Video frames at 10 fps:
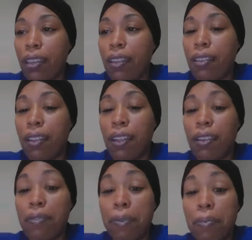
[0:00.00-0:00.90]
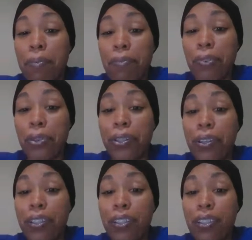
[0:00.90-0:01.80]
Then from
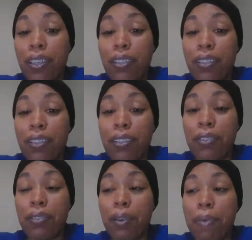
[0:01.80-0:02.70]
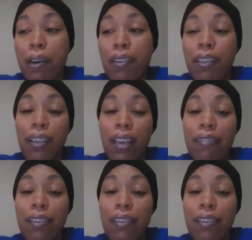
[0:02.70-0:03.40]
4:30 until about 11